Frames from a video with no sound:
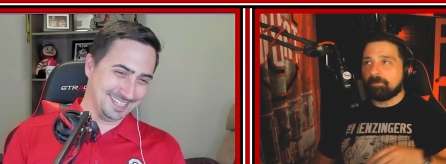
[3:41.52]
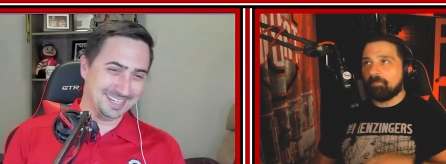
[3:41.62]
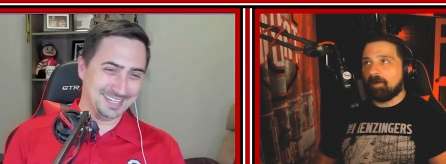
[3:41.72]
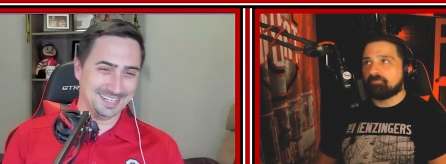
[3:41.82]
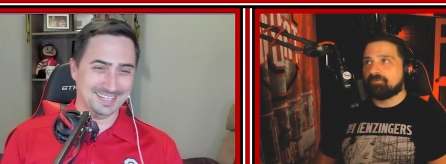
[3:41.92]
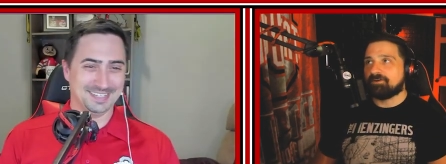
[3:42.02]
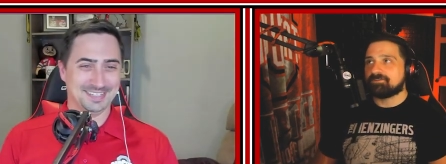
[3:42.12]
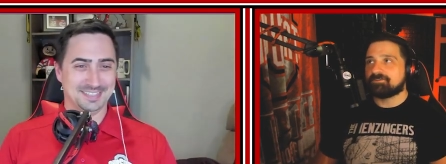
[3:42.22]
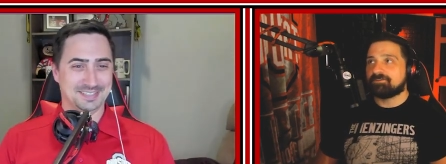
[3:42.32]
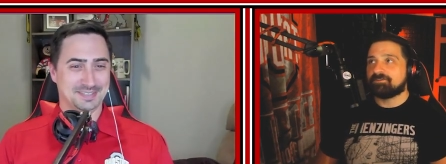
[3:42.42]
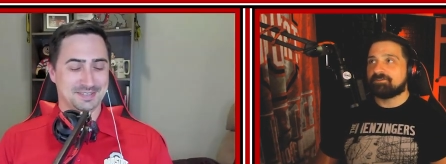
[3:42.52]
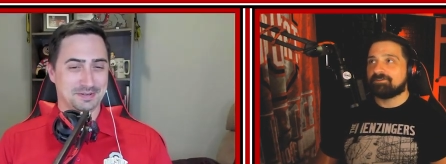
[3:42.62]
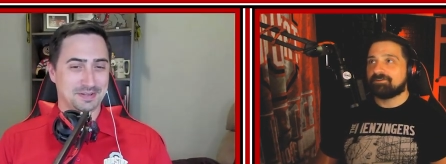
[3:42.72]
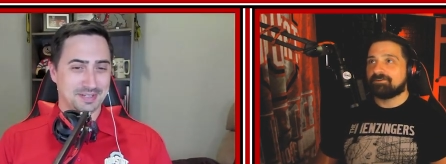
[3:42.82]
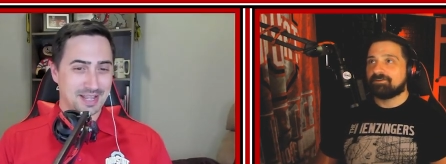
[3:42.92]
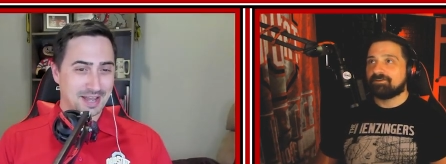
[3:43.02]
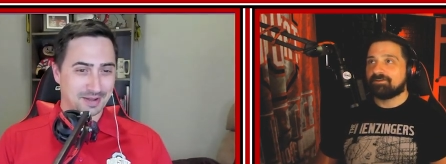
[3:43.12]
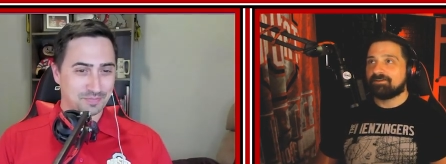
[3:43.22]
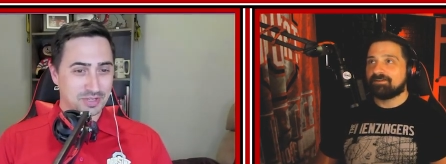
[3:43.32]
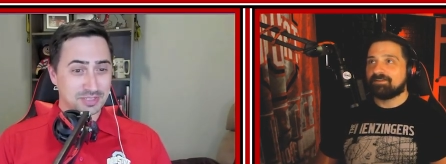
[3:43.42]
Speaker 1: them up first.
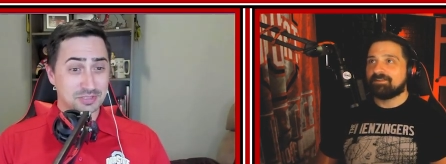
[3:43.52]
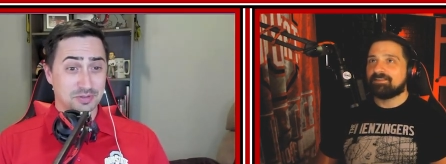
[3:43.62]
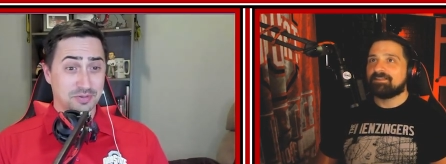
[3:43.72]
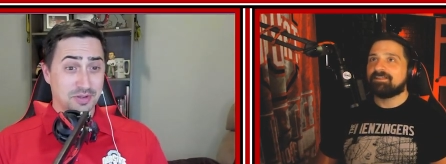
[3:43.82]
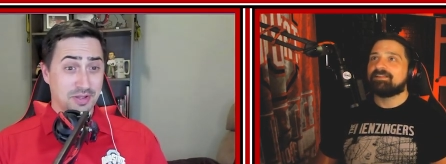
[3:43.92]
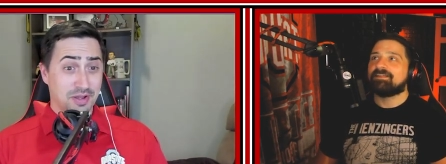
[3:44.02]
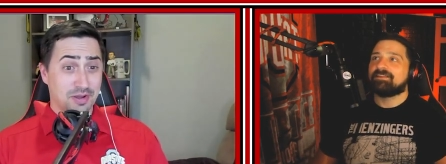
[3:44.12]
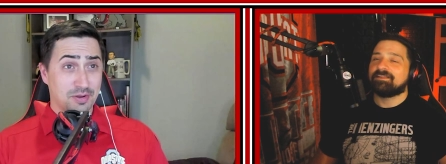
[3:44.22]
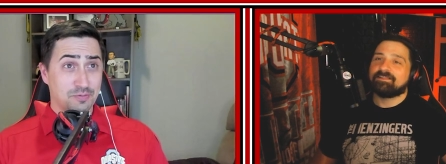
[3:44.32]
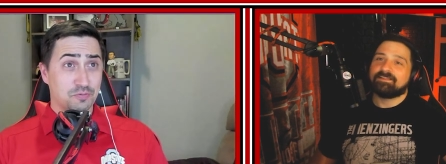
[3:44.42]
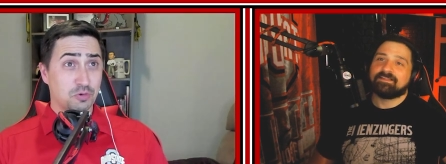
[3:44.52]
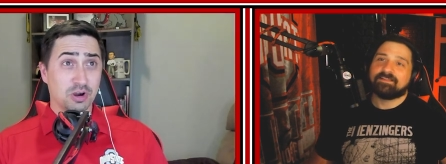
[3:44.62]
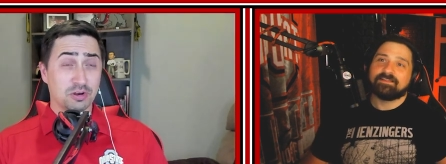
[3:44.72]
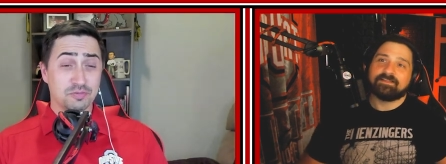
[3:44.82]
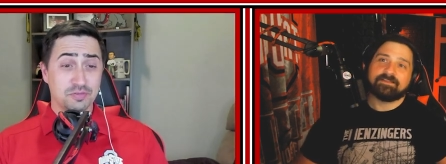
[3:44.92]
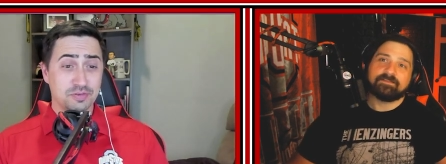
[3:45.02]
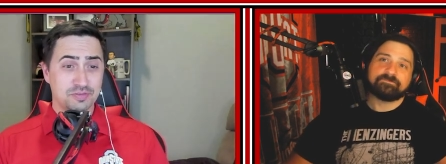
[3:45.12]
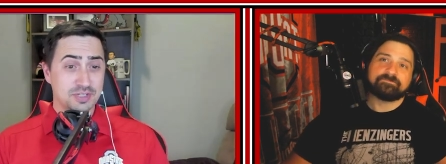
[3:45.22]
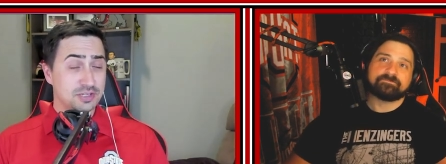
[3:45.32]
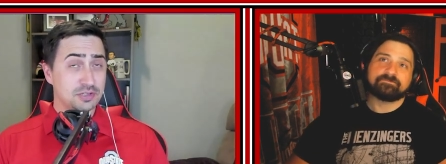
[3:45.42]
Speaker 2: Yeah. So. four hundred
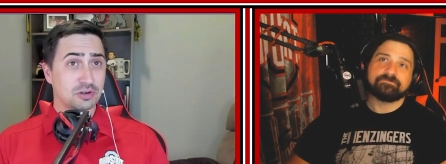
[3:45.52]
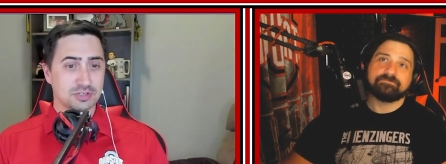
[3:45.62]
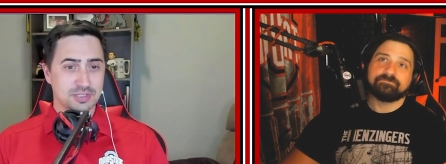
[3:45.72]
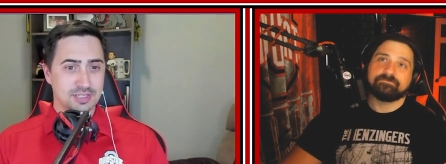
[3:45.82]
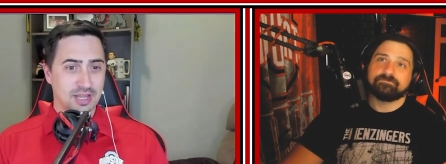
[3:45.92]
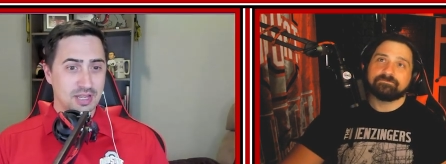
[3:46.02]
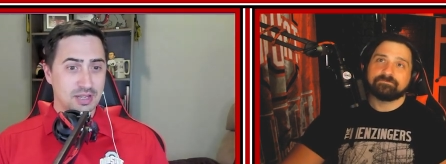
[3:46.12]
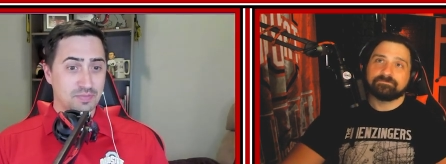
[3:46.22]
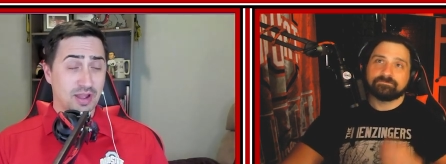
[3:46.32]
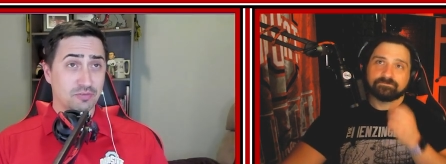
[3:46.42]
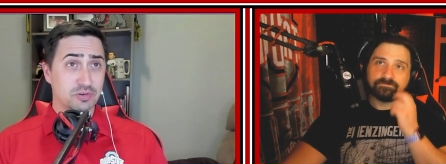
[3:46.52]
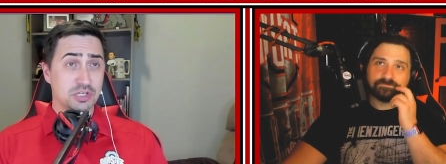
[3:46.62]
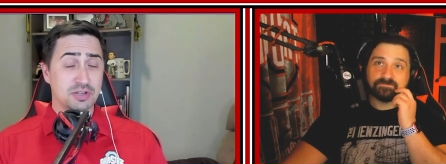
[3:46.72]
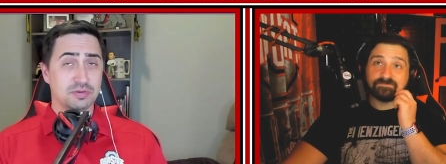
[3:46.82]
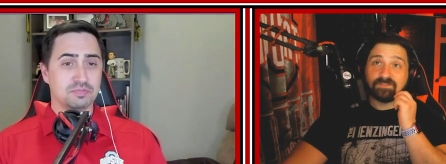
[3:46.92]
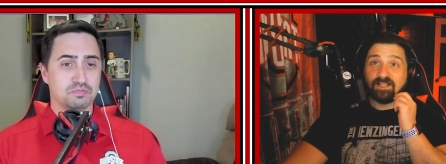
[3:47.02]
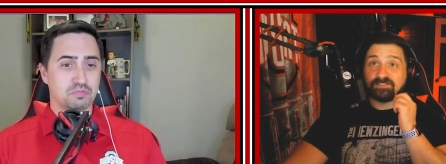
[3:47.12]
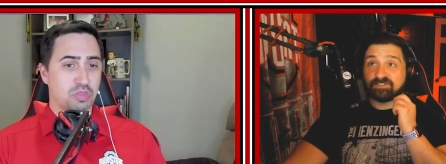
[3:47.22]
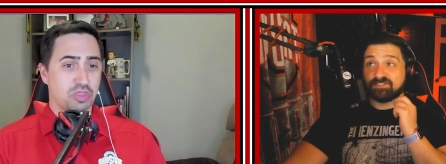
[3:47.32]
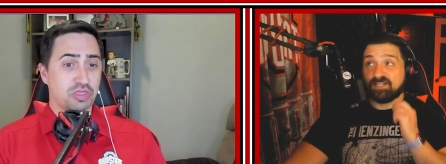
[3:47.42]
fifty yards a game, averaging
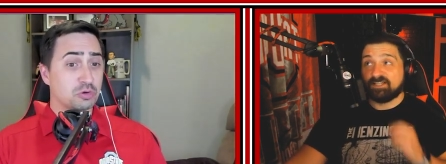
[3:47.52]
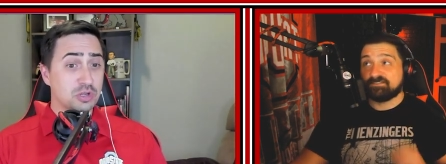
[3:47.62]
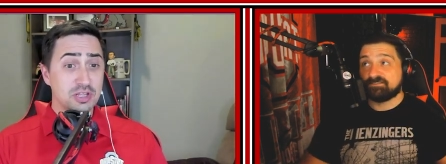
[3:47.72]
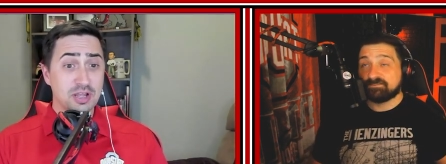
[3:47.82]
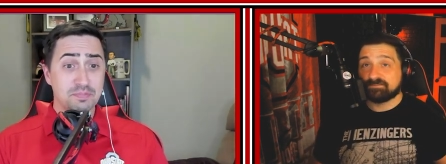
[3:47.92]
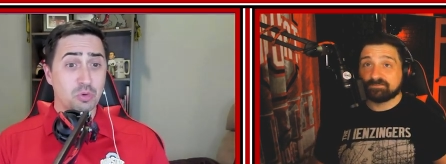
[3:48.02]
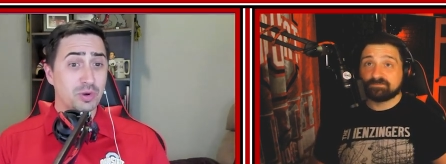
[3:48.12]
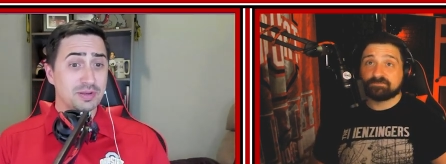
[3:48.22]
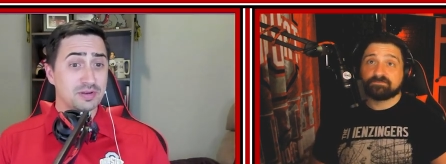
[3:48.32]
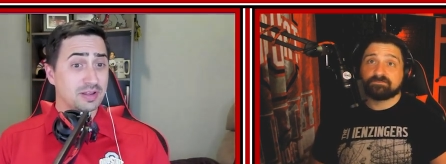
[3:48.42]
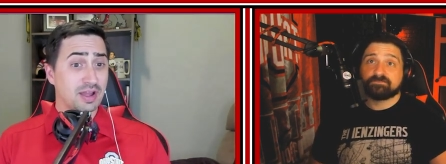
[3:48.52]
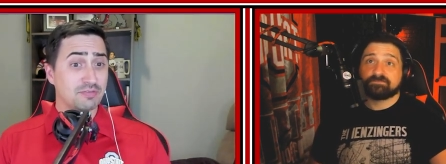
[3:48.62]
a lot. thirty-eight point